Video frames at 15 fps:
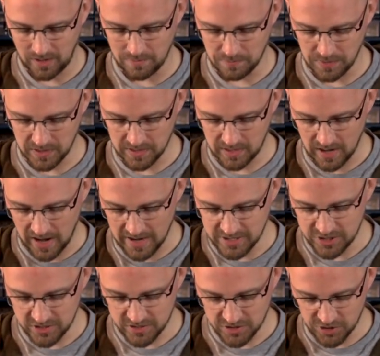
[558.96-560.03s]
But I
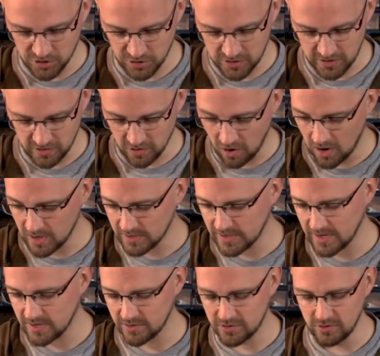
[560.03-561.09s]
just could not
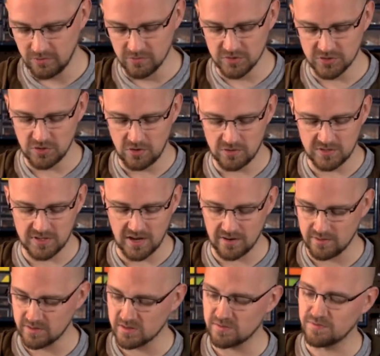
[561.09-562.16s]
get good results out
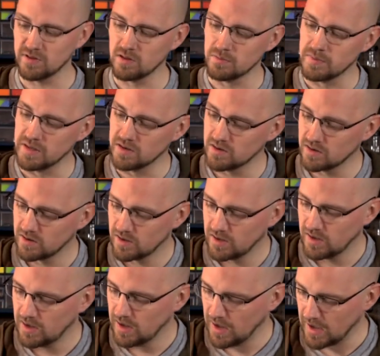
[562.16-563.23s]
of this filament.
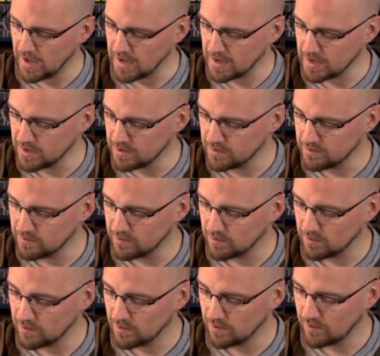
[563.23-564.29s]
And
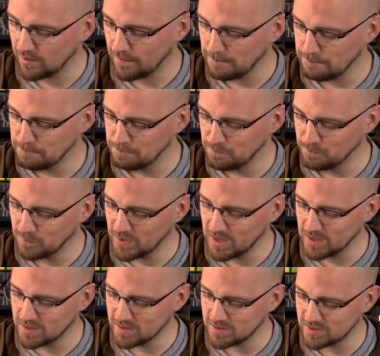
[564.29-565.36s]

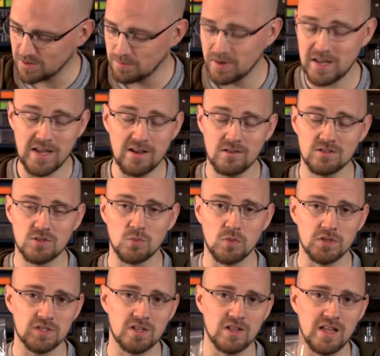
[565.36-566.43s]
somebody else
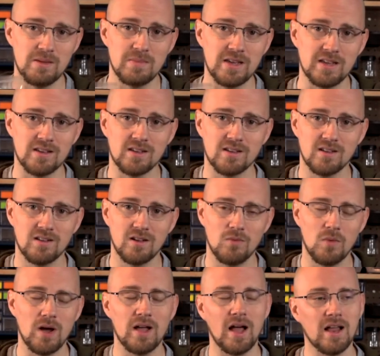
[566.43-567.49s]
was claiming,
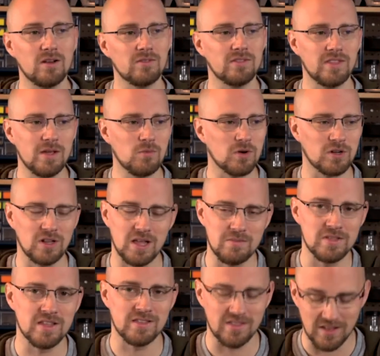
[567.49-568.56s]
they weren't
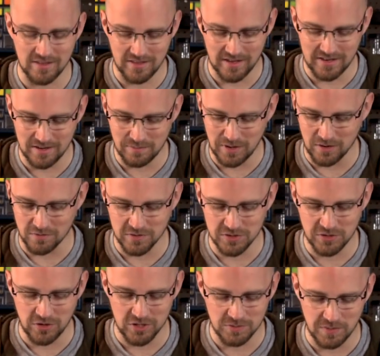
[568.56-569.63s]
claiming that they get better
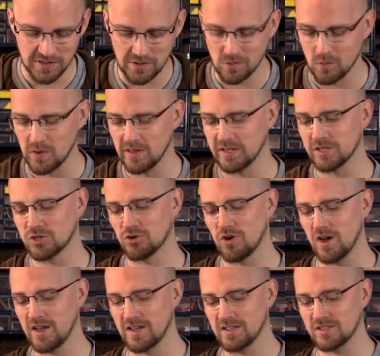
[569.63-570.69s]
results, but they were willing to
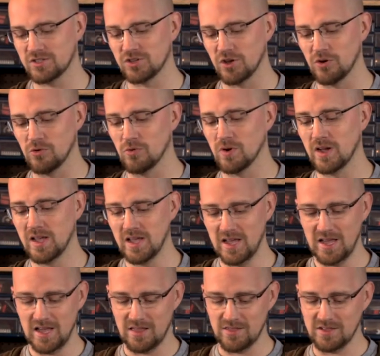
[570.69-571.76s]
try it. So
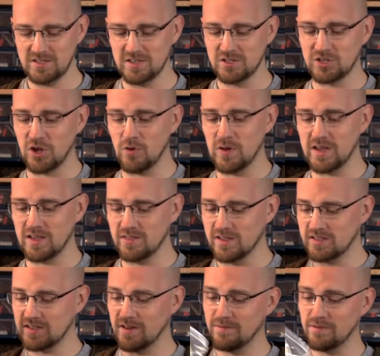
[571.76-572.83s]
this is going in
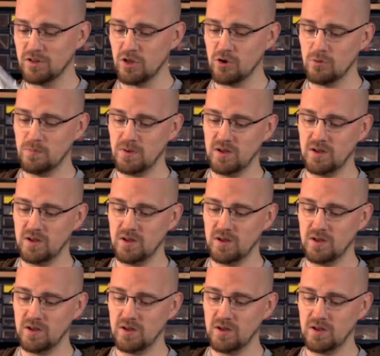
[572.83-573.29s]
this envelope.